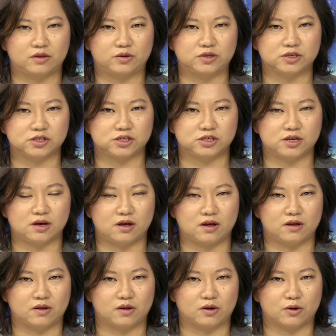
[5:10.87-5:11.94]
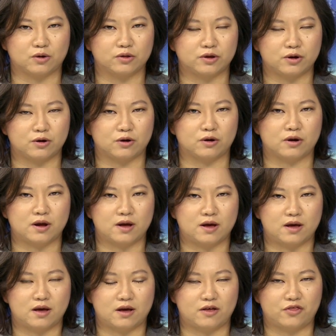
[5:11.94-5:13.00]
Just earlier
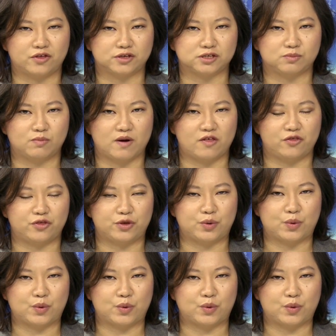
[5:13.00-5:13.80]
this month,